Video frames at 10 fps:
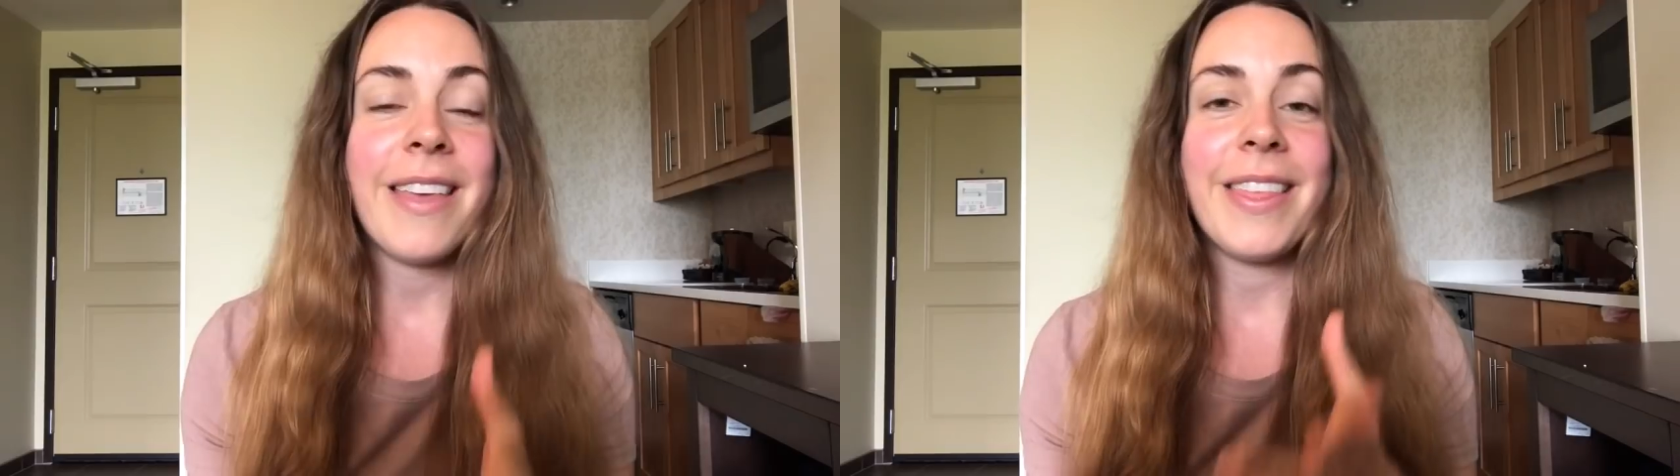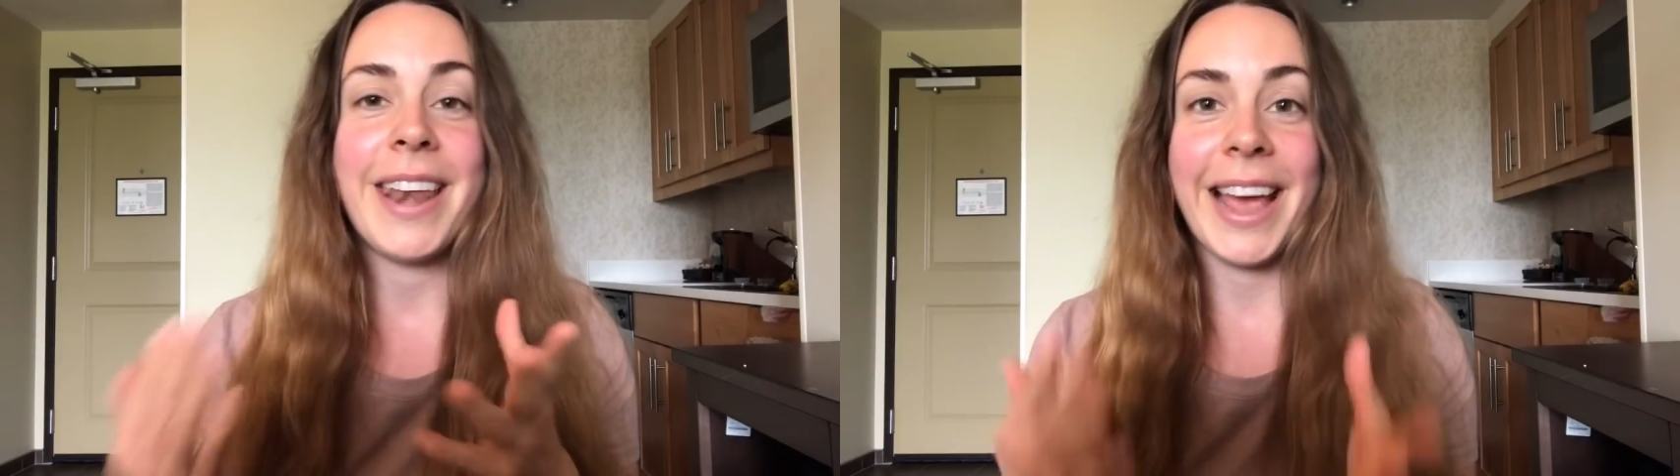
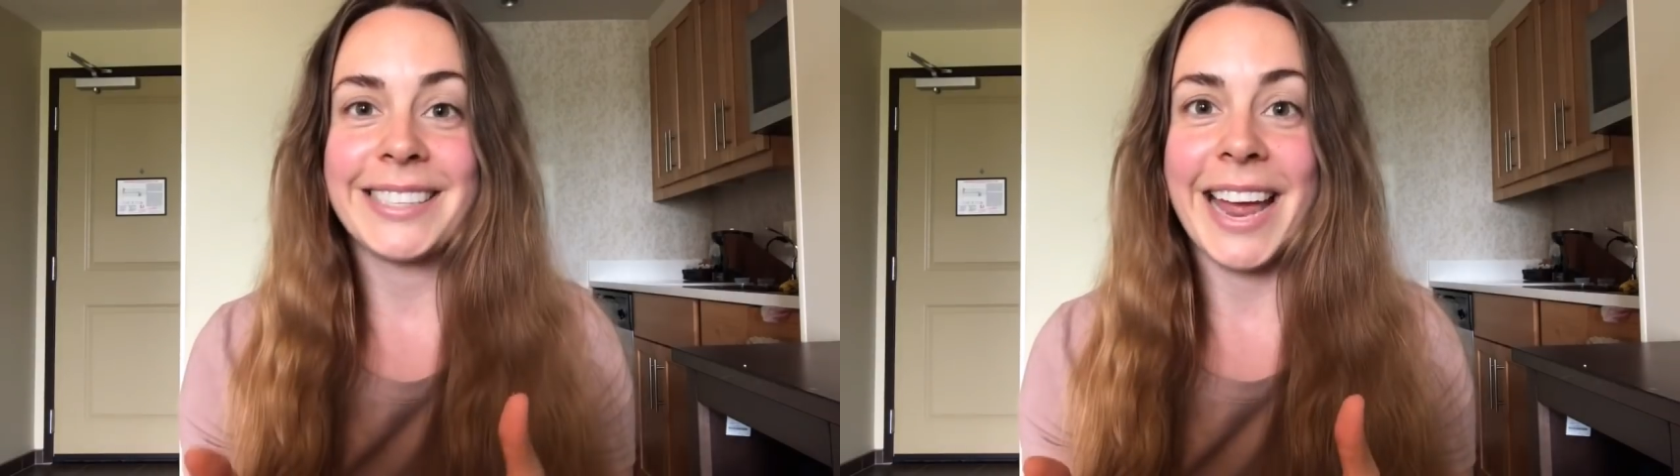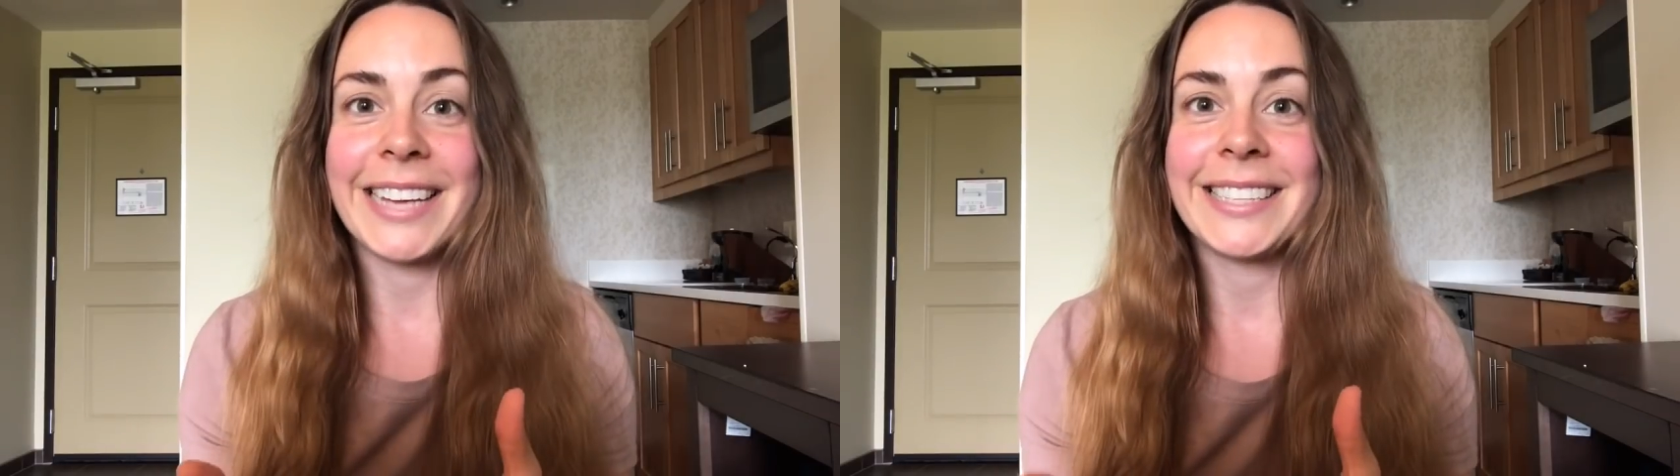the next
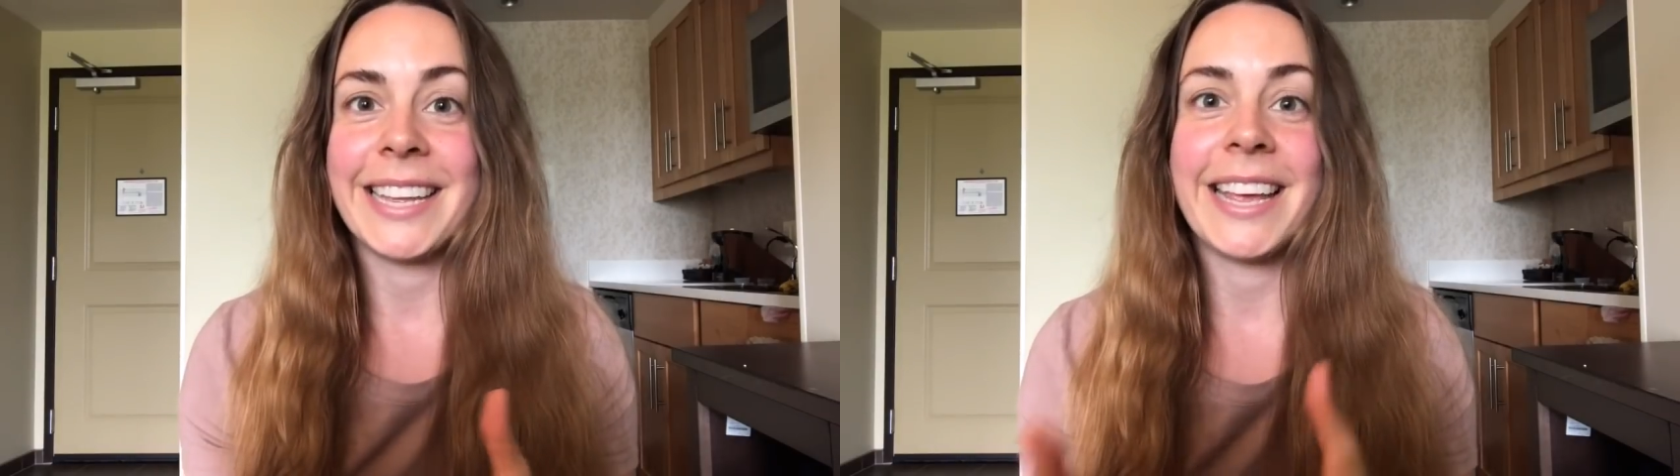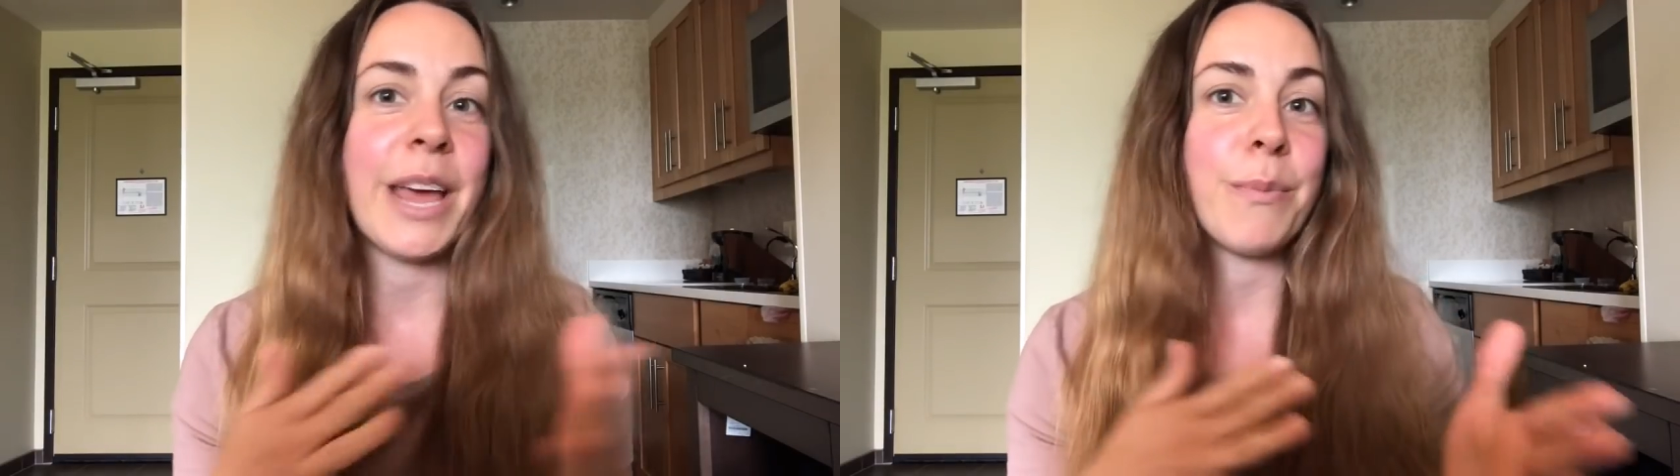
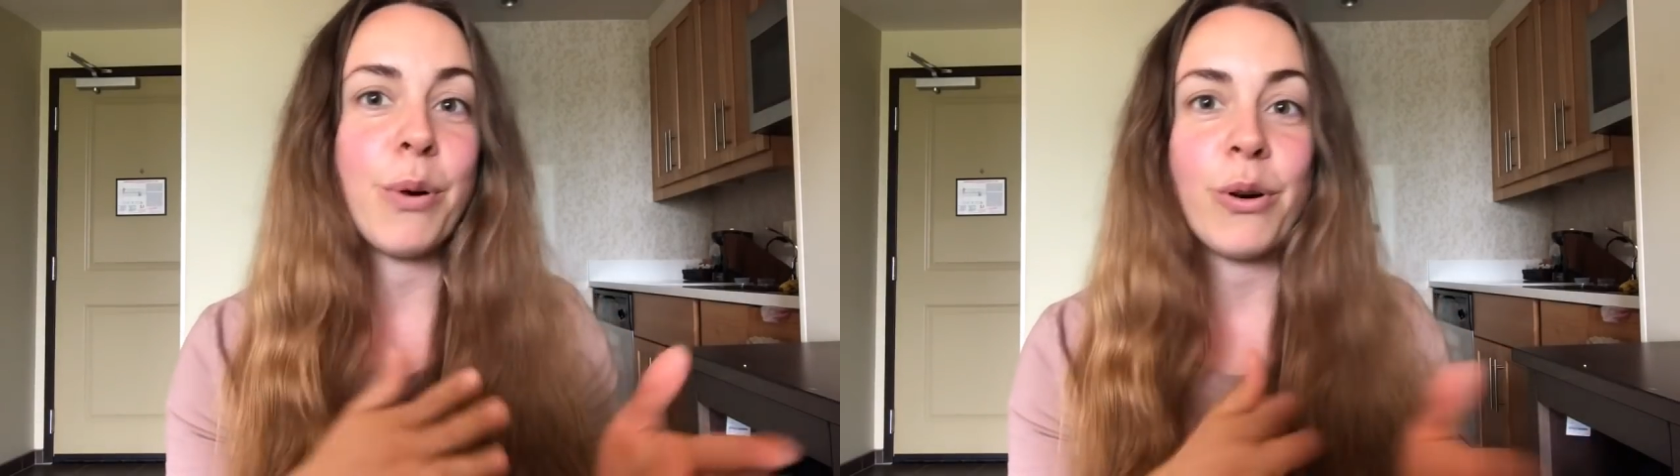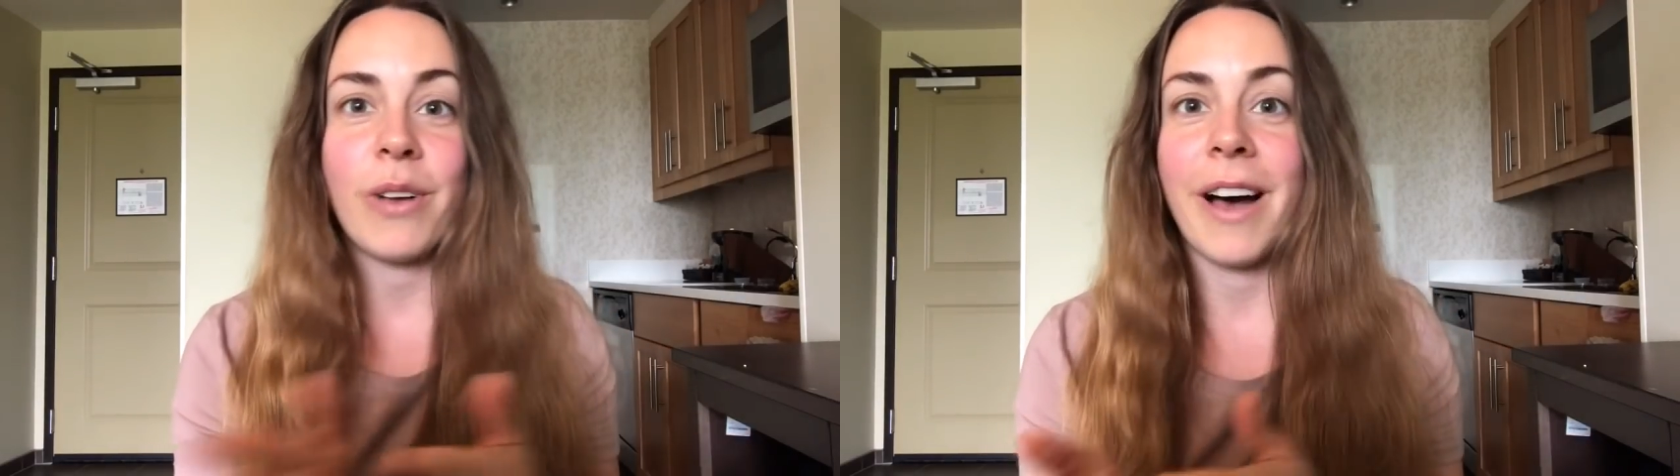exit and
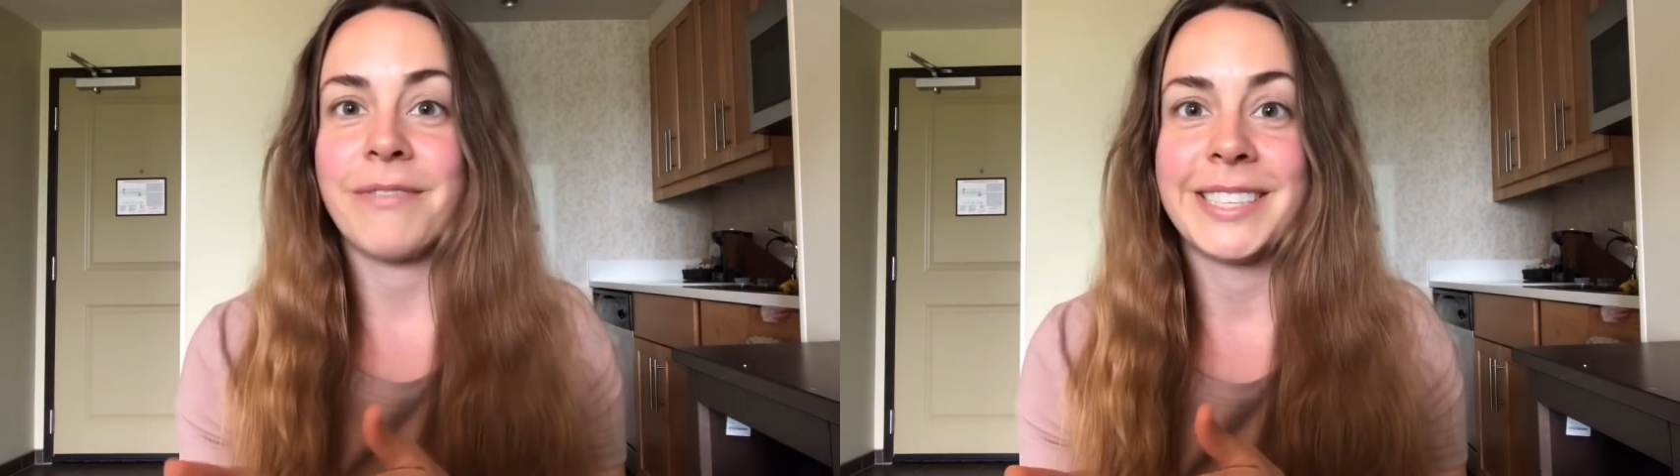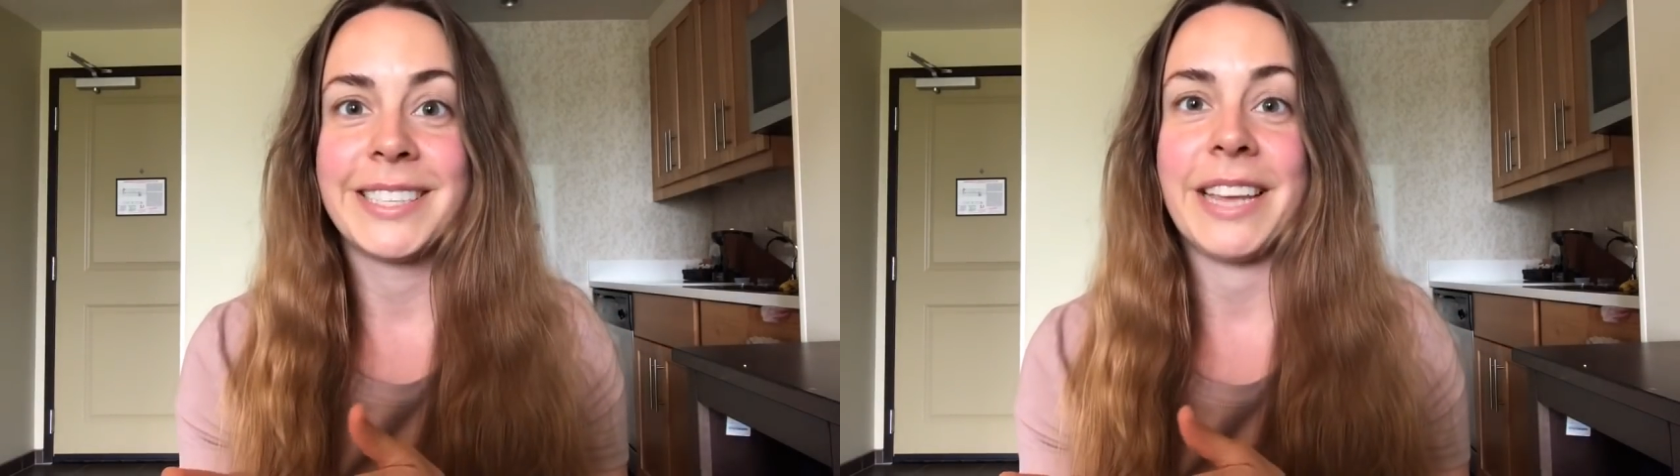pull off
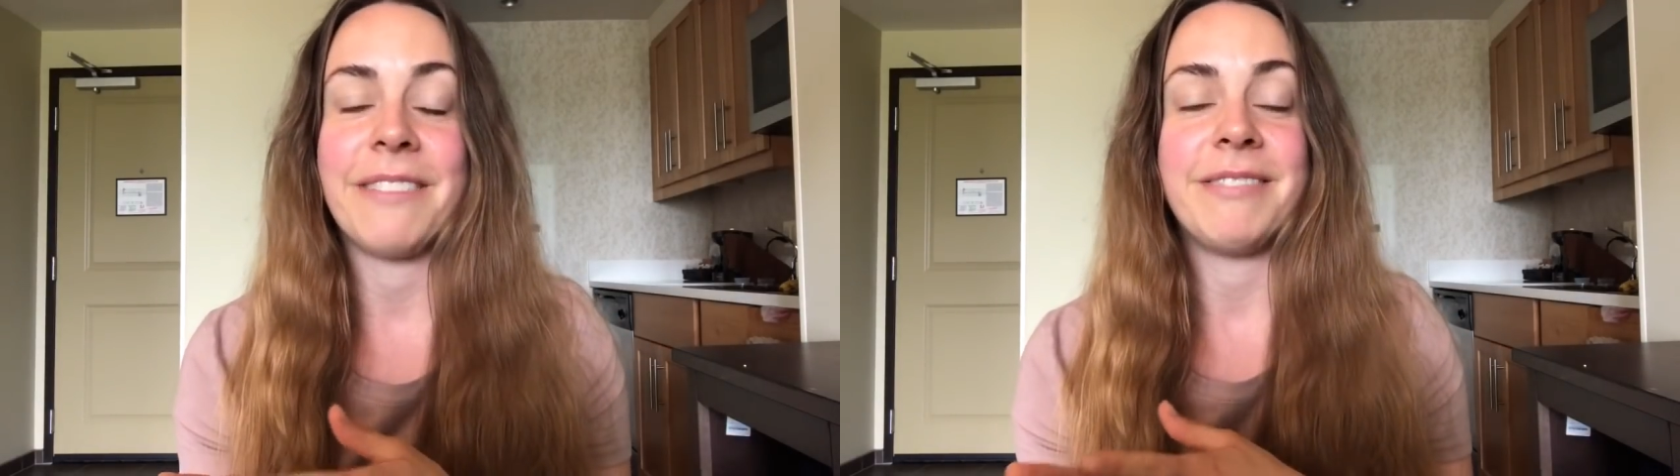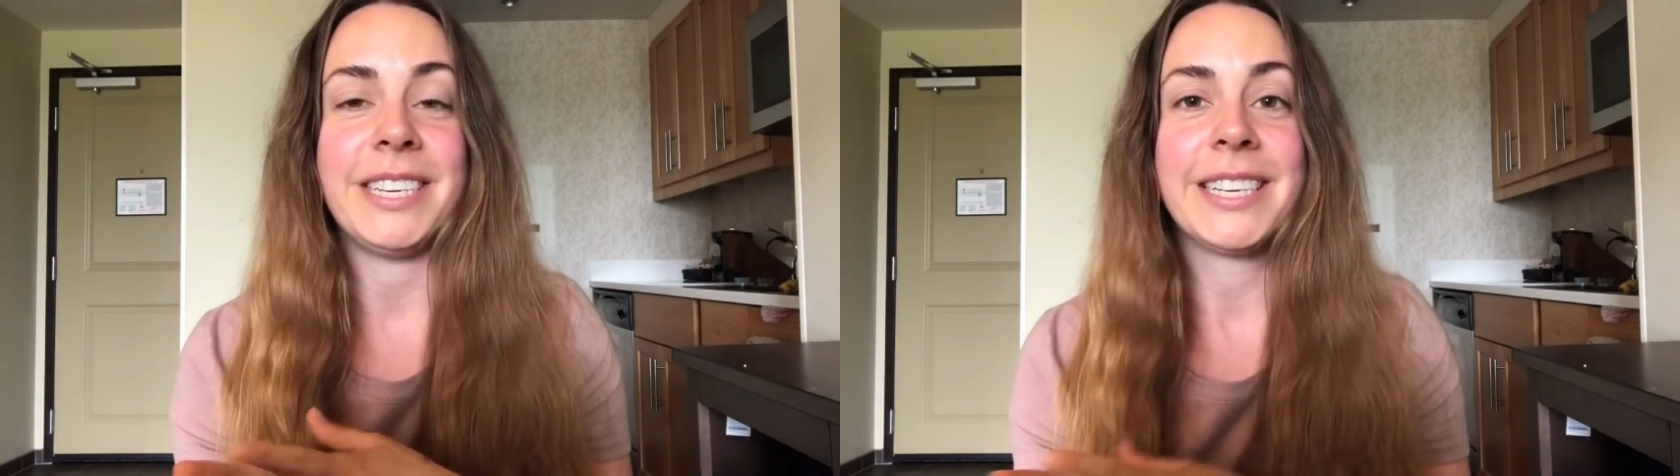to safety,